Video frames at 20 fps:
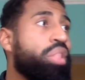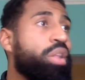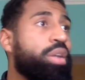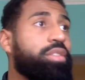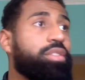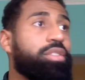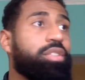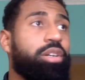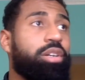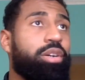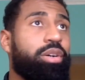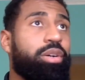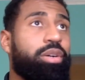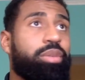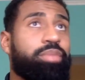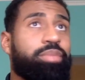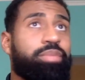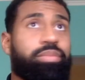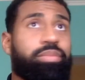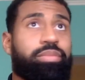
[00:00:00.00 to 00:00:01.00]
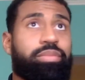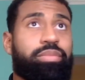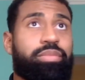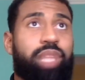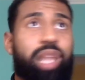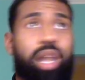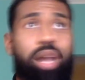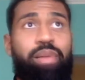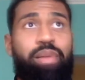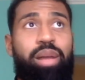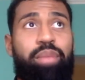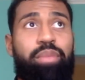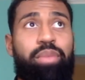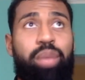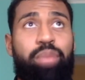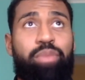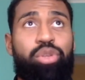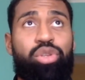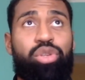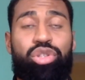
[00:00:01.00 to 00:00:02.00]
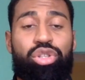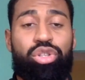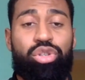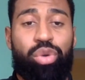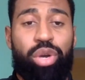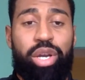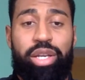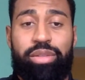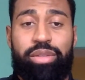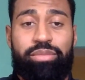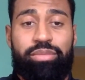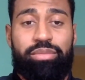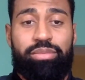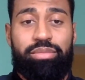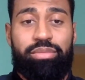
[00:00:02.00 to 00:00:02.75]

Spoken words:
So I'm used to do it